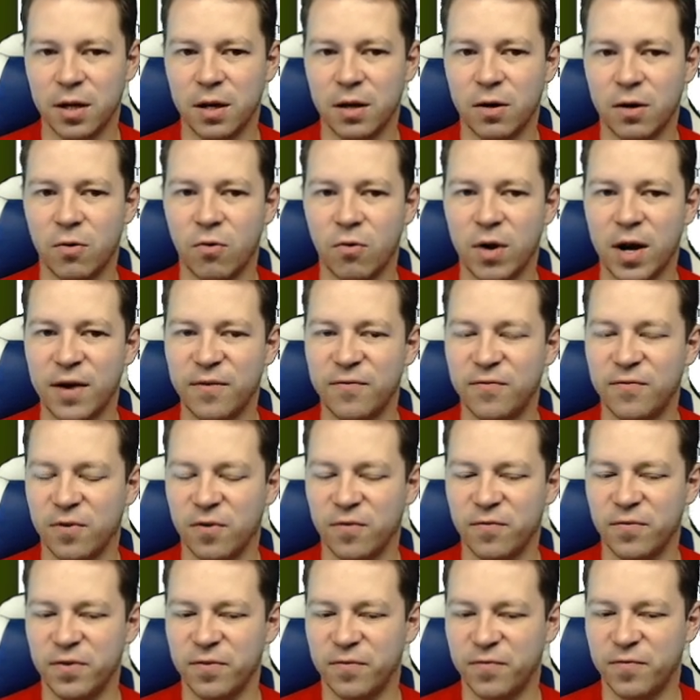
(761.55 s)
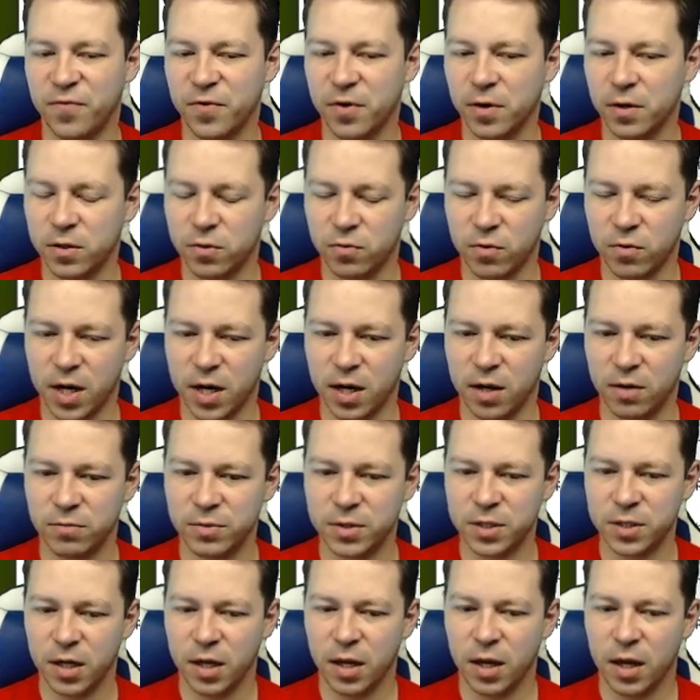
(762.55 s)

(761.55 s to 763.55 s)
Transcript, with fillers: uh, ruff of the third round.